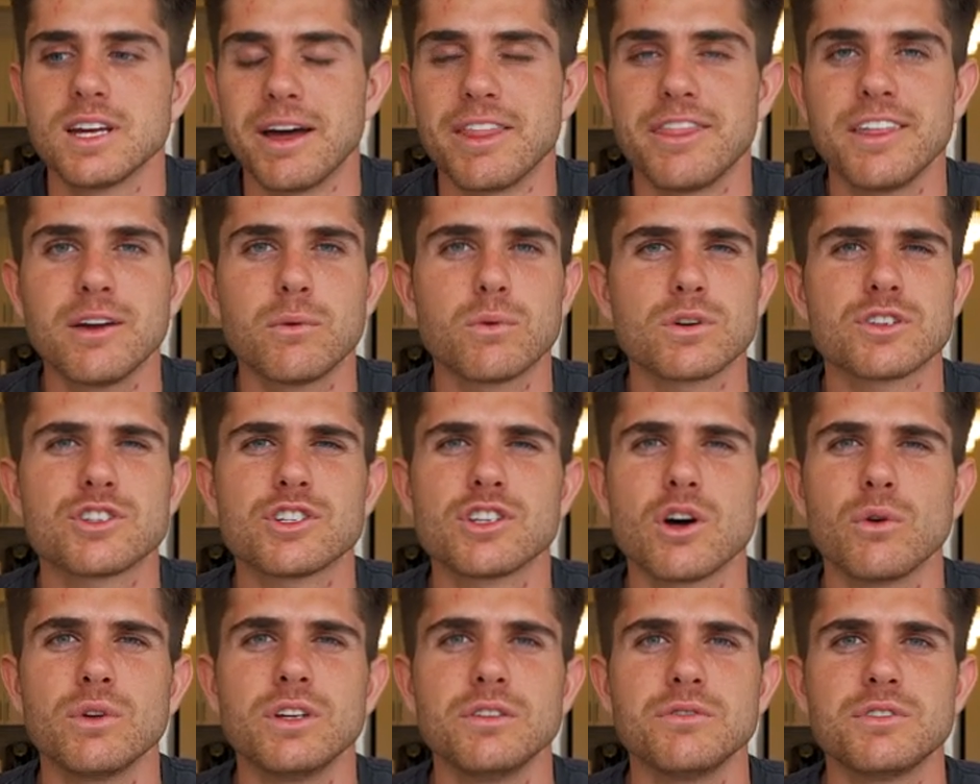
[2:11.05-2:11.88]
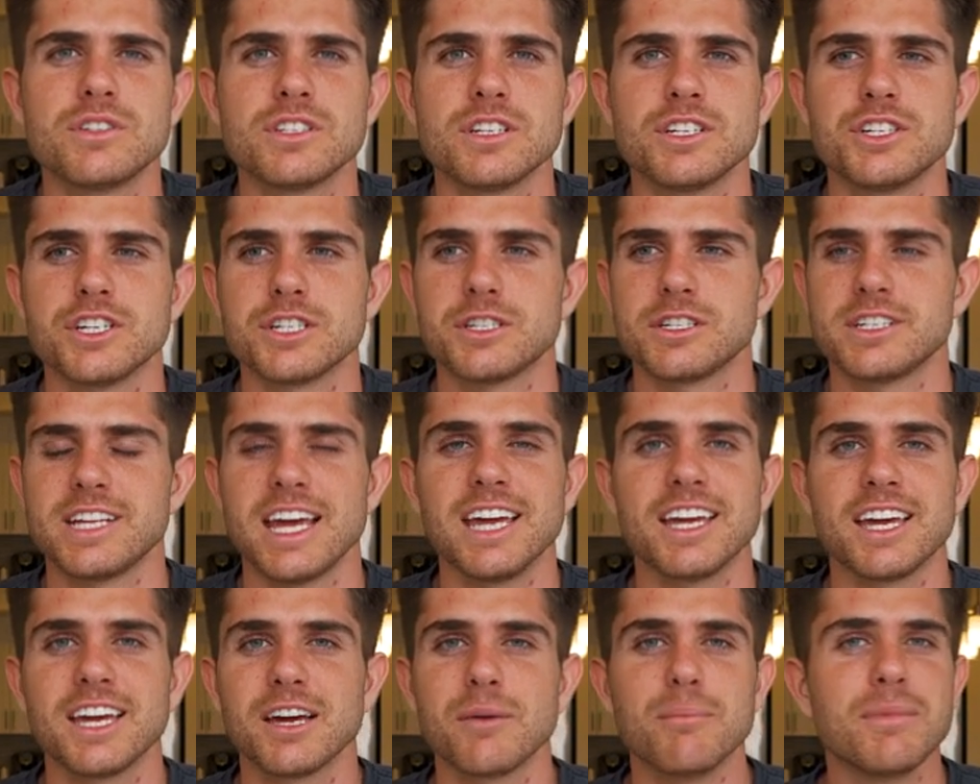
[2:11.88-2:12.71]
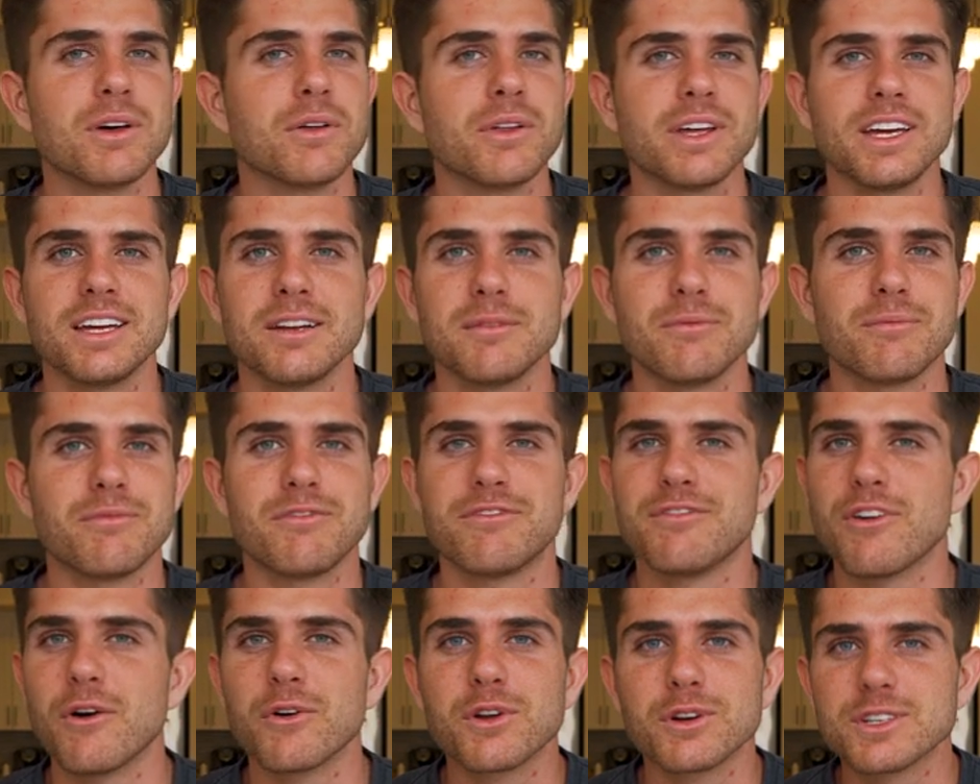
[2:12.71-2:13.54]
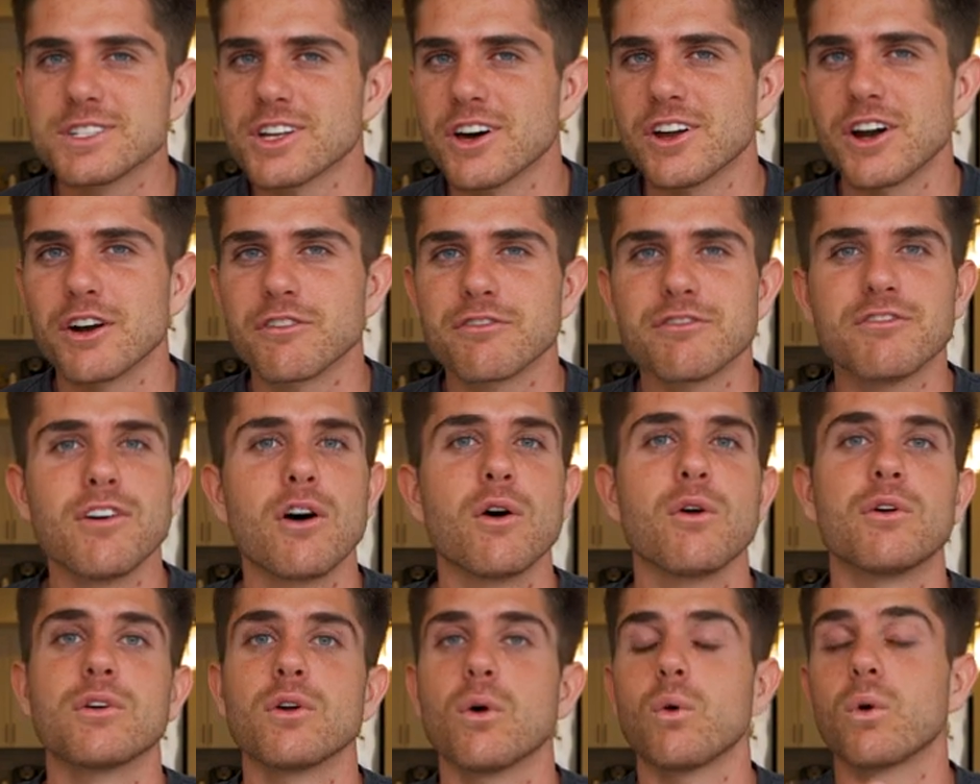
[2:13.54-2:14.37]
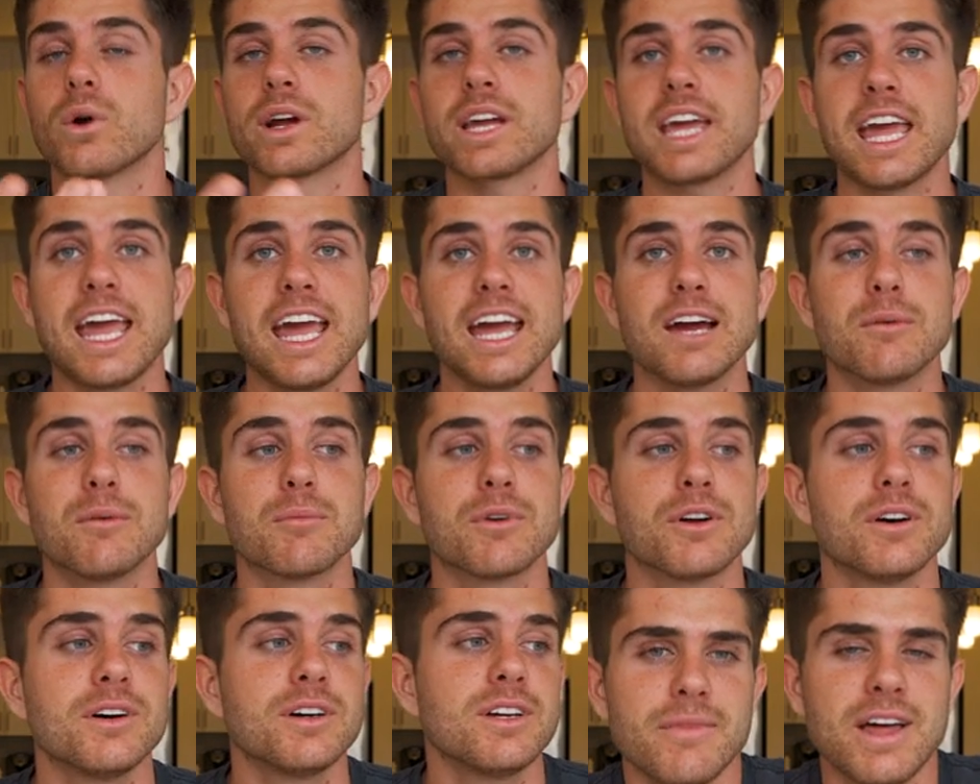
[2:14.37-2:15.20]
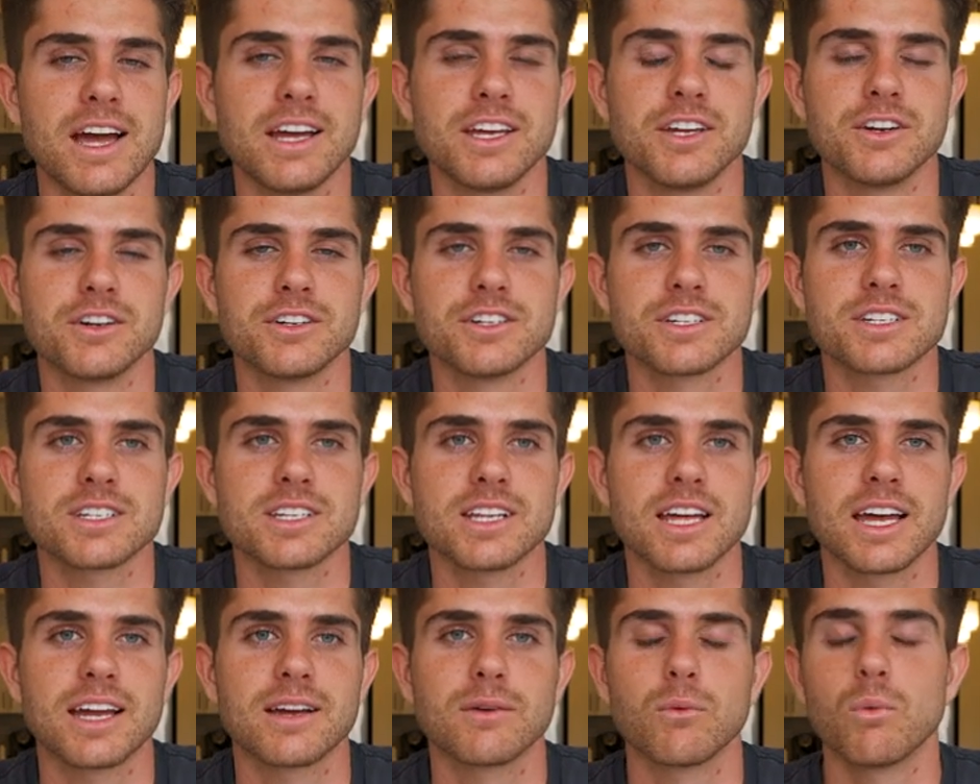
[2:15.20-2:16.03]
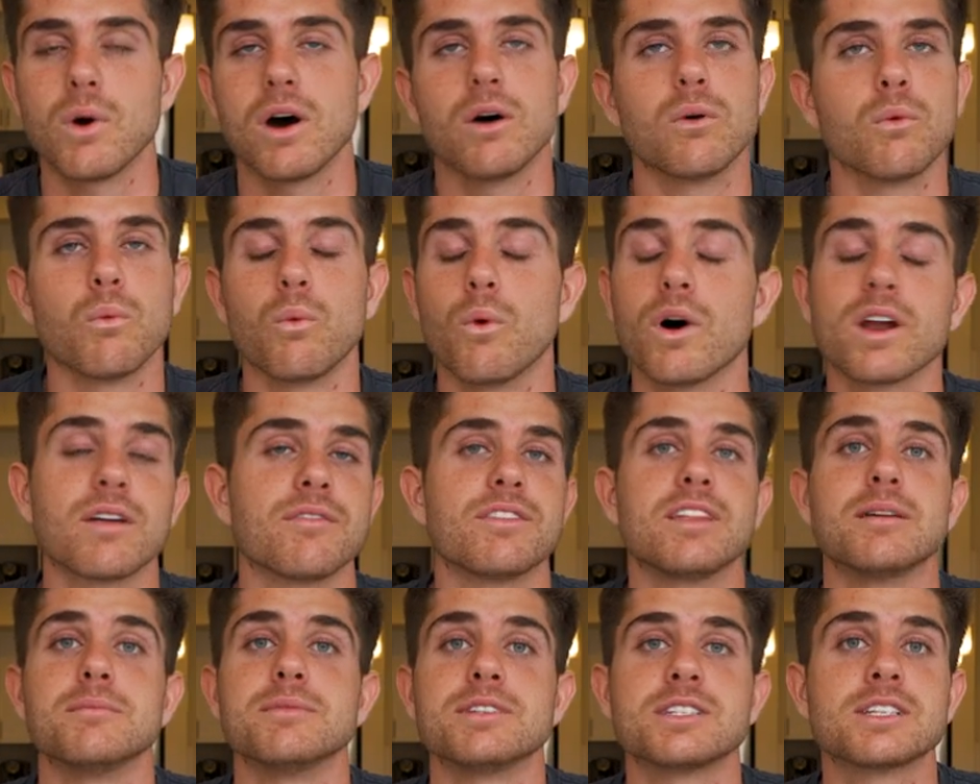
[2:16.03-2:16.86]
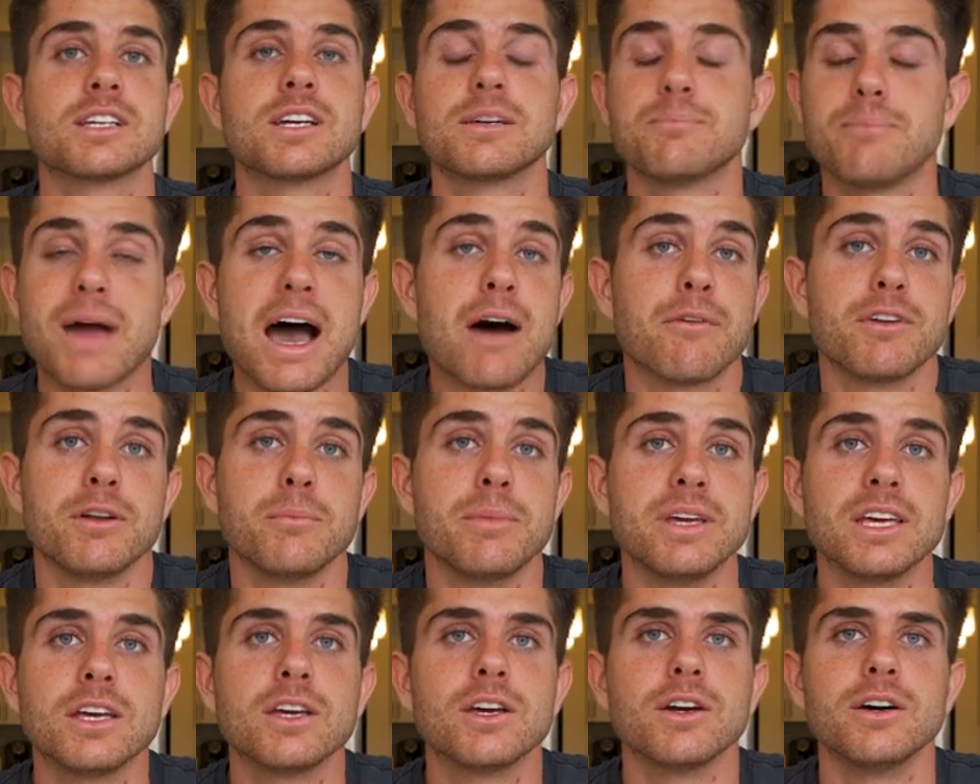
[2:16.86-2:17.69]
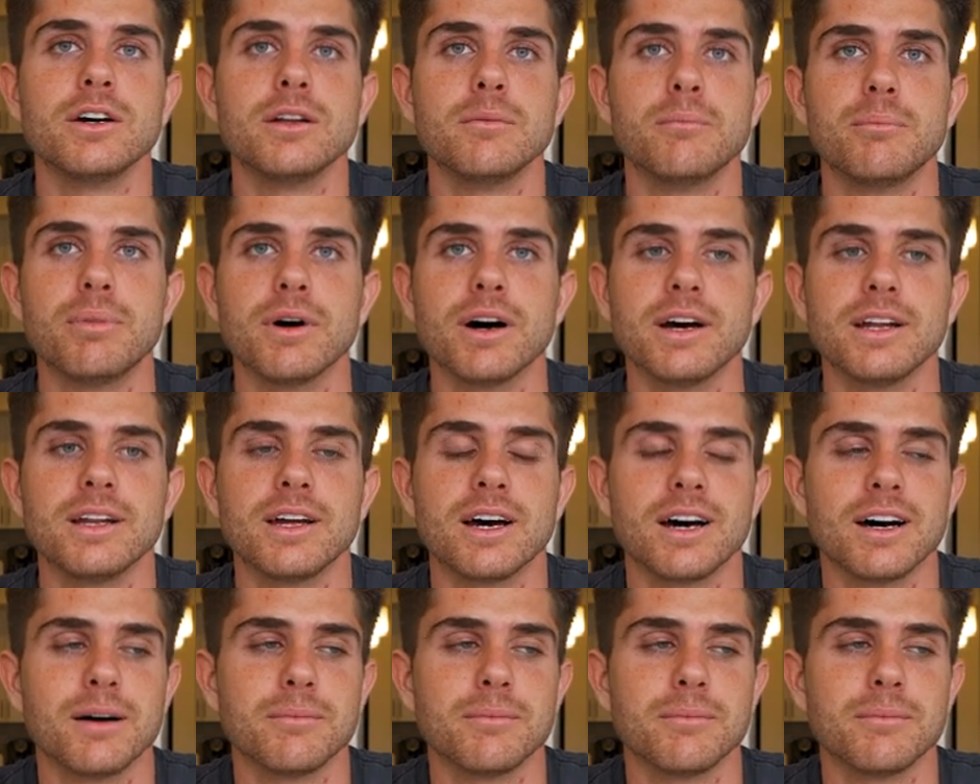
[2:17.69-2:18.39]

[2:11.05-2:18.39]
I think we're so used to just taking a million photos on our phone or camera that you're just like, well, one of them's bound to be good, but